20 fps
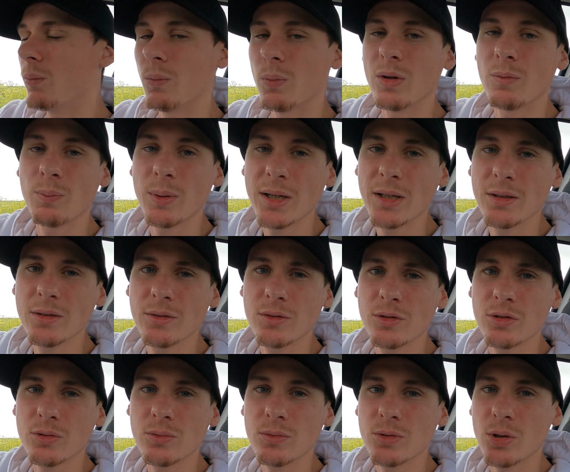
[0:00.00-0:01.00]
we've been
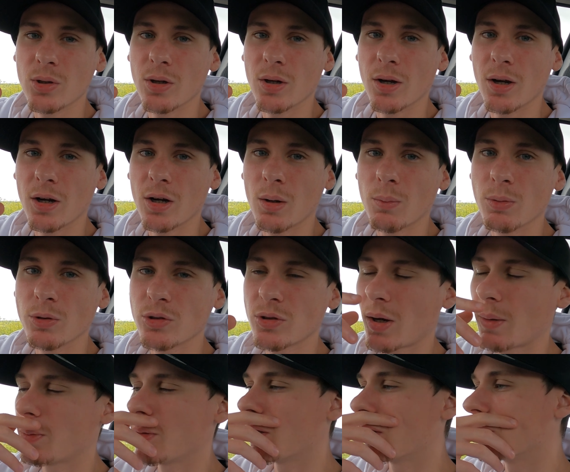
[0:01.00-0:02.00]
to a couple
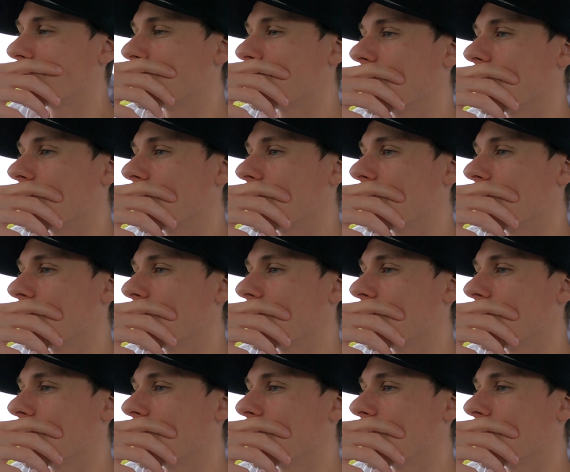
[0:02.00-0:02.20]
scrapyard